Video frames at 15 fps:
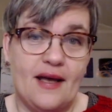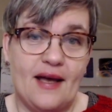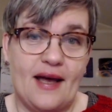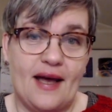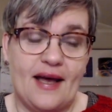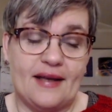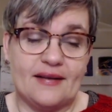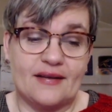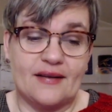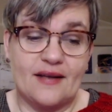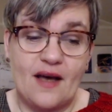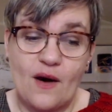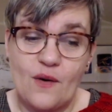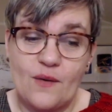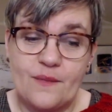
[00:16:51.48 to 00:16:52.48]
And
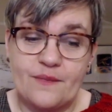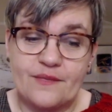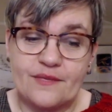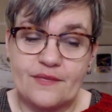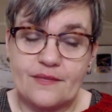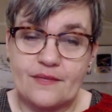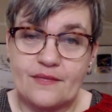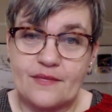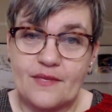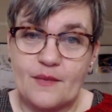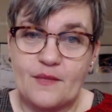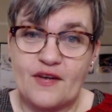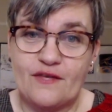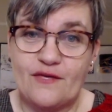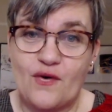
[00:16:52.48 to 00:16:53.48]
now,
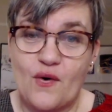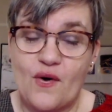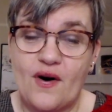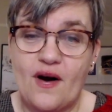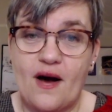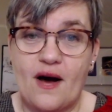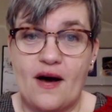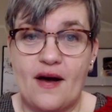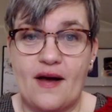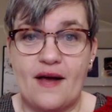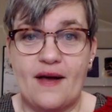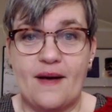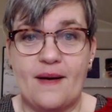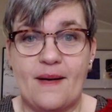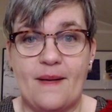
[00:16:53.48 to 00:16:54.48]
before
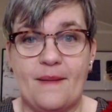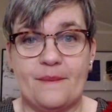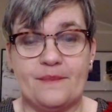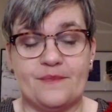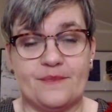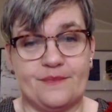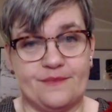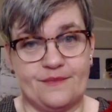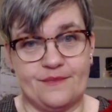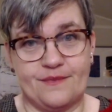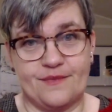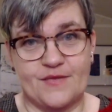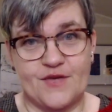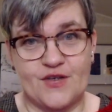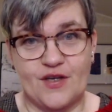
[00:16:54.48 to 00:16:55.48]
I
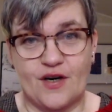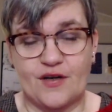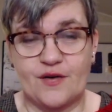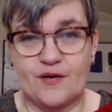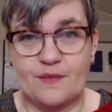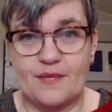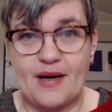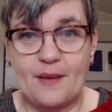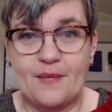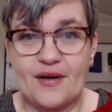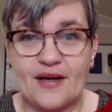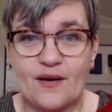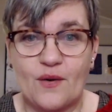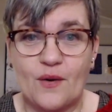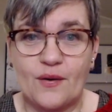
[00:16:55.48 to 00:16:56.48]
start
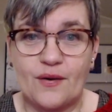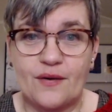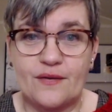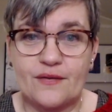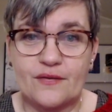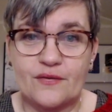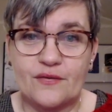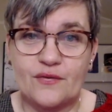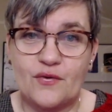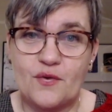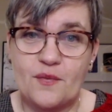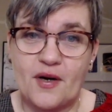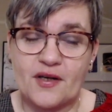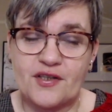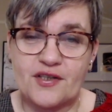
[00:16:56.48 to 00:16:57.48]
blabbering too
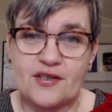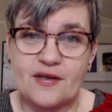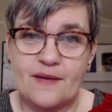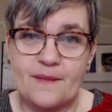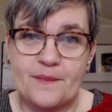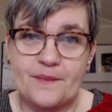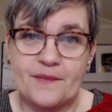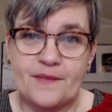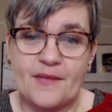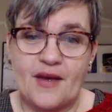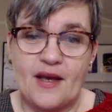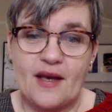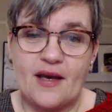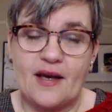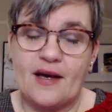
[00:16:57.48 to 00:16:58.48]
much,
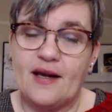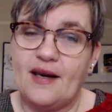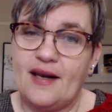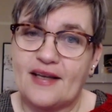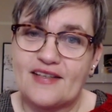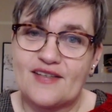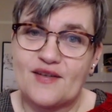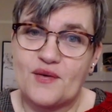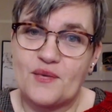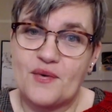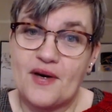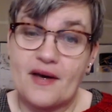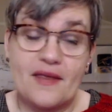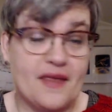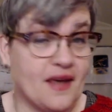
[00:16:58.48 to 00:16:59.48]
let's do
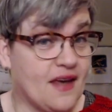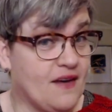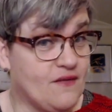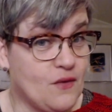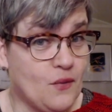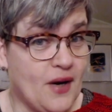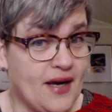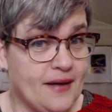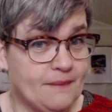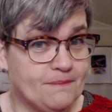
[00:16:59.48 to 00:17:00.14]
the giveaway.